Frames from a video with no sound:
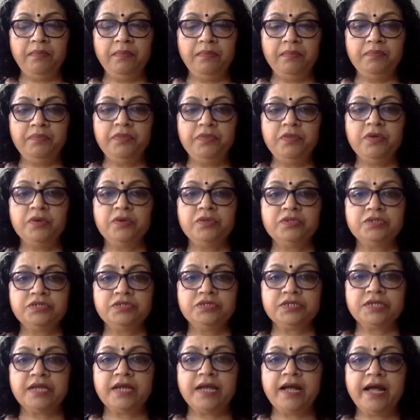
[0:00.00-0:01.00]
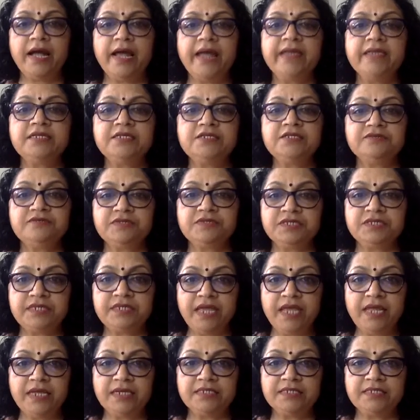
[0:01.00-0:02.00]
those kinds of
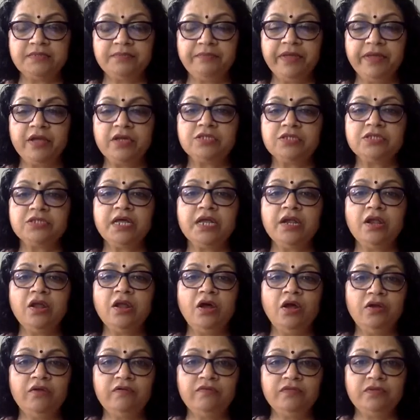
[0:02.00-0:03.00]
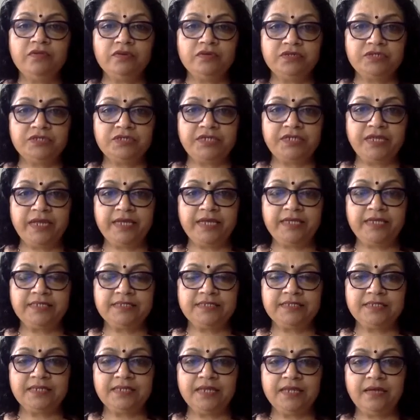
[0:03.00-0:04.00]
states, because a lot of those
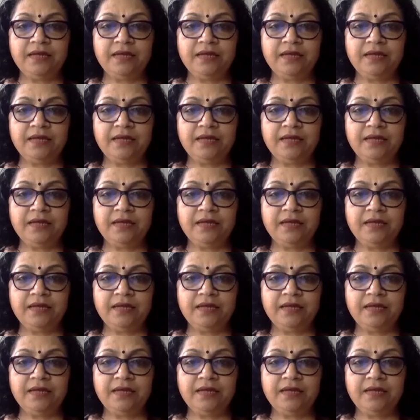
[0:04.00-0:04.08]
states